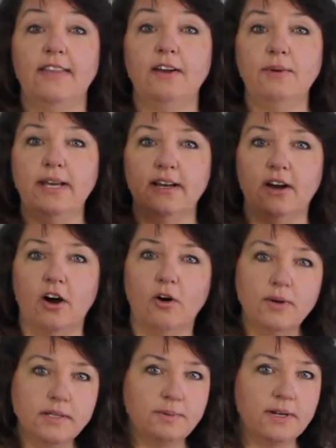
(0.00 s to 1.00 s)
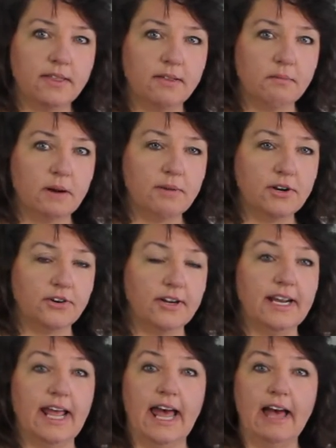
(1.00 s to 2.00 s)
then we can always put a thermometer
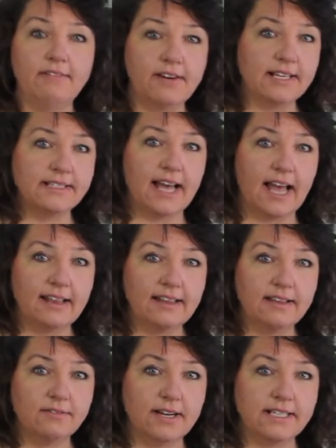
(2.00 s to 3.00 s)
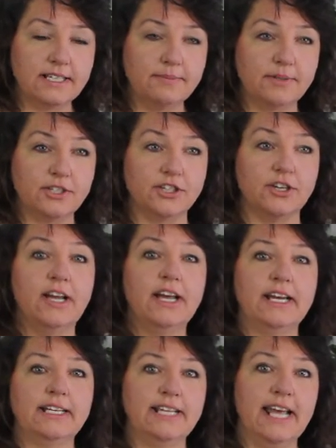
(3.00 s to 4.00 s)
in, have it exactly the right temperature,
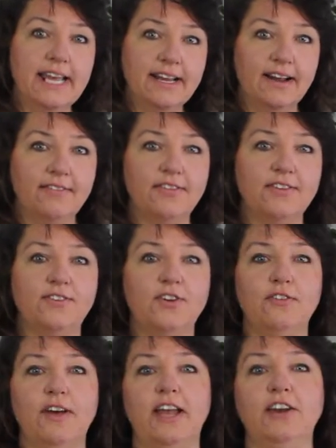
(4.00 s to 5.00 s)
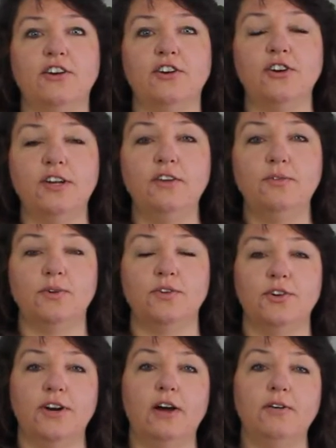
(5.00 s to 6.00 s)
take it off the stove, and your cookies will
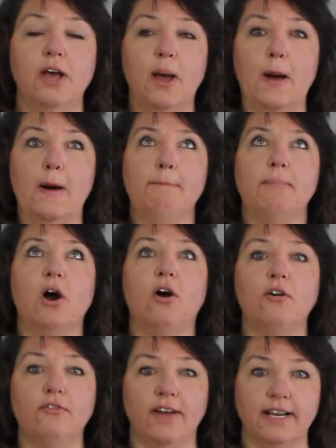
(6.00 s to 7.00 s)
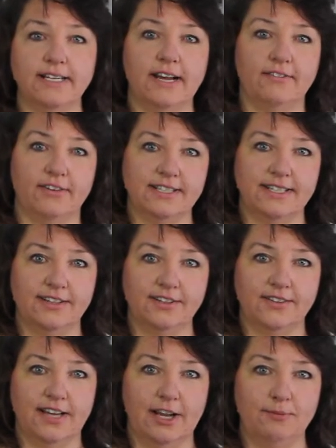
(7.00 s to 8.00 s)
turn out perfect every single
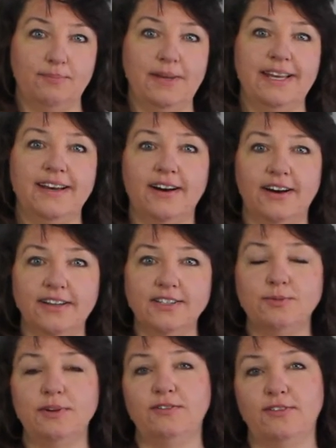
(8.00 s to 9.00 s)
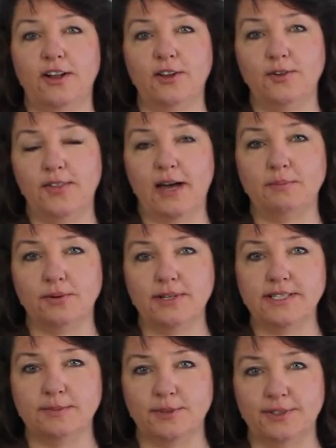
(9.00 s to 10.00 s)
time because we followed that
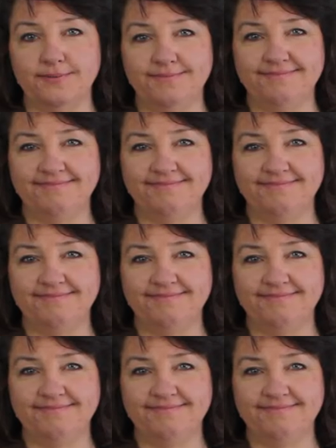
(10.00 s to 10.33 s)
principle.